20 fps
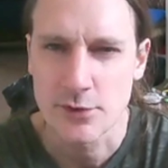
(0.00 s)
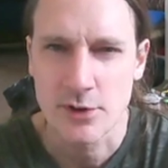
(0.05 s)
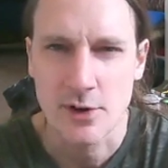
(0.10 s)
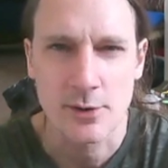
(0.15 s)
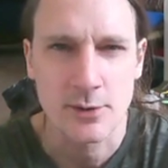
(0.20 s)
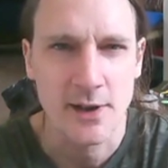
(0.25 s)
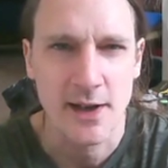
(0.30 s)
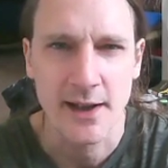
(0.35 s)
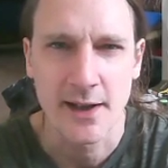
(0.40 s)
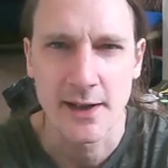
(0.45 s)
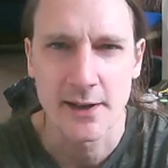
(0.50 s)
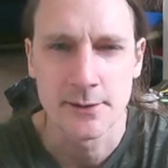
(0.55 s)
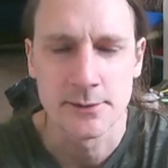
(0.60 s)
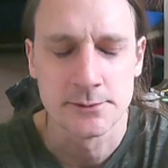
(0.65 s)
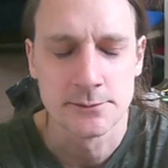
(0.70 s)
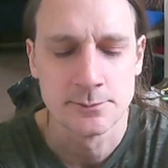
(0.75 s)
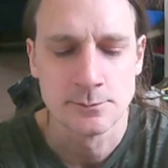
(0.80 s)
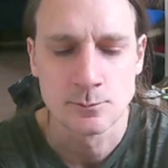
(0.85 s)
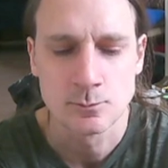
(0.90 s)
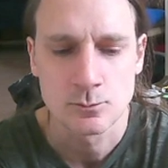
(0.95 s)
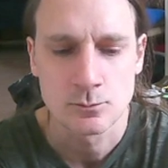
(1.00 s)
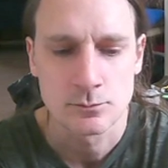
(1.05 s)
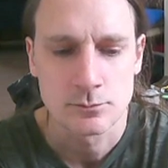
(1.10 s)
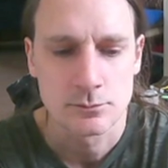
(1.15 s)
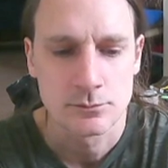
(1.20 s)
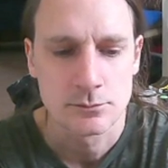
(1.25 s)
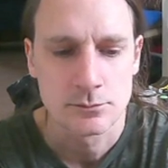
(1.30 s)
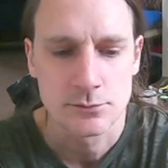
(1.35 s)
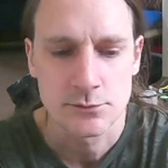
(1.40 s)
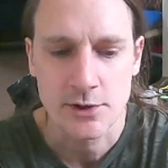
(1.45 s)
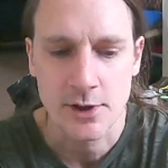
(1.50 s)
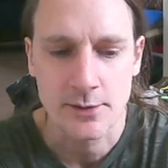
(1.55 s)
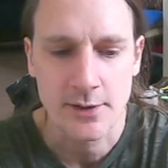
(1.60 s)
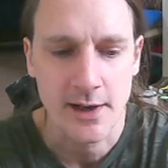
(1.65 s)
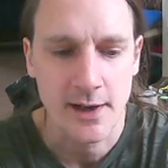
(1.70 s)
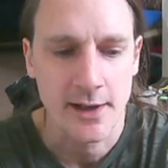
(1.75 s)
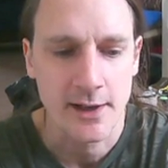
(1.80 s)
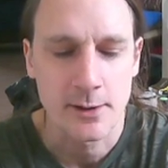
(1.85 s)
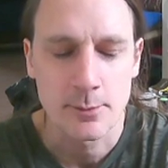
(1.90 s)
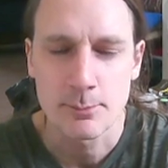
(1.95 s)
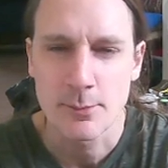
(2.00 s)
don't care, don't care.